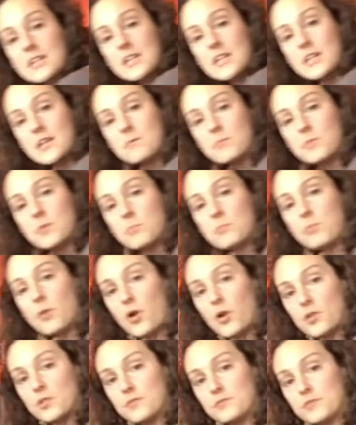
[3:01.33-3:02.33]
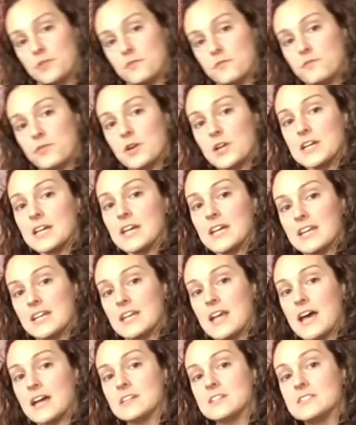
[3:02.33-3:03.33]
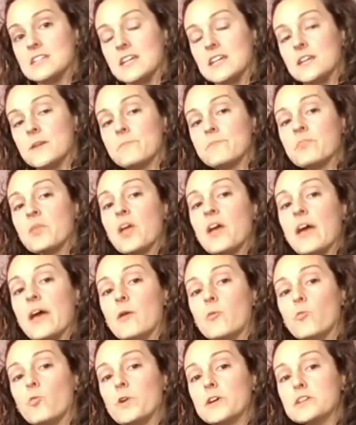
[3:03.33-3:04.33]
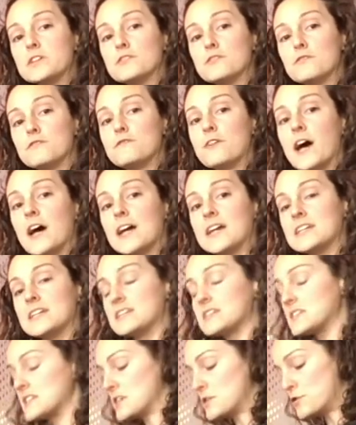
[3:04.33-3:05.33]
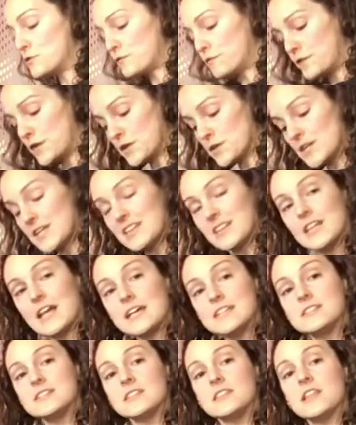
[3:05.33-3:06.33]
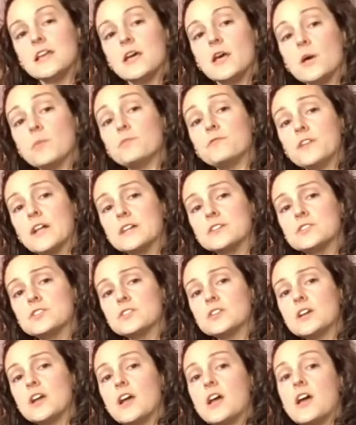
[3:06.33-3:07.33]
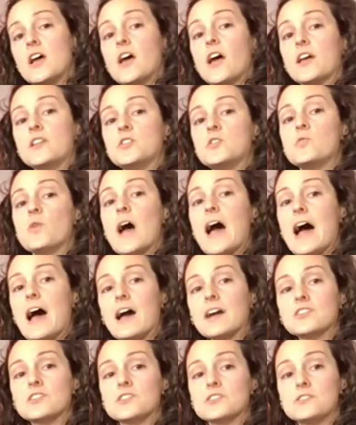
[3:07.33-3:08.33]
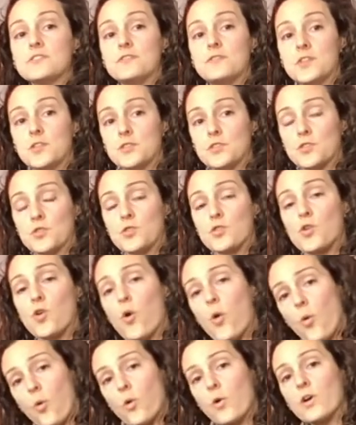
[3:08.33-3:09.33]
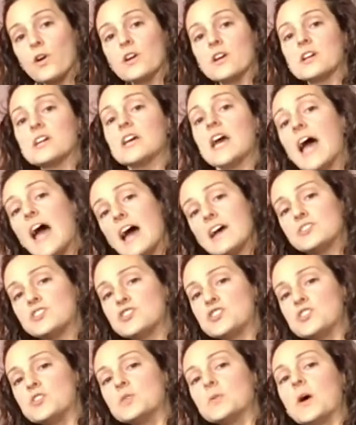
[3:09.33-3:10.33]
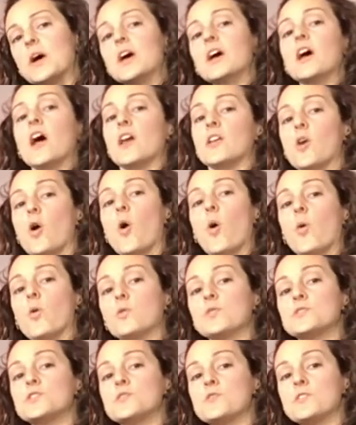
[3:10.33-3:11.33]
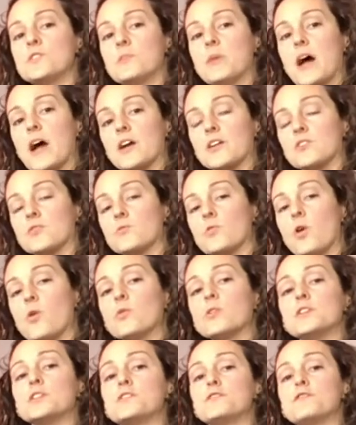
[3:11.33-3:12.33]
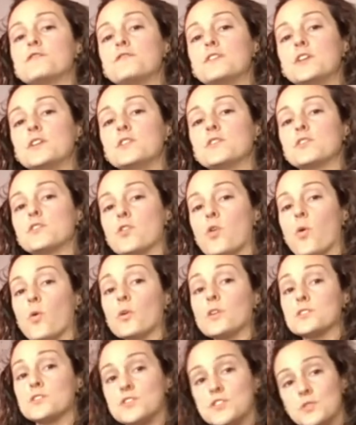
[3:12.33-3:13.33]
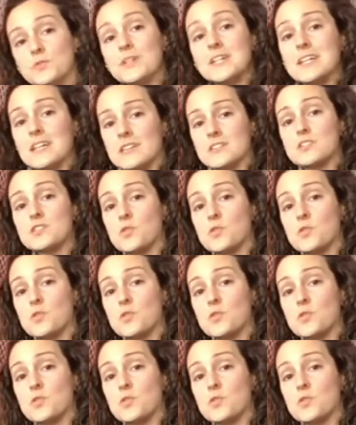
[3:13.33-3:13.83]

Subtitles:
to keep the ball of your foot connected, and what you'll find is that you feel it less in the hip flexor, and you actually feel your core catch you and hold you at the back of the rower. You feel the core doing its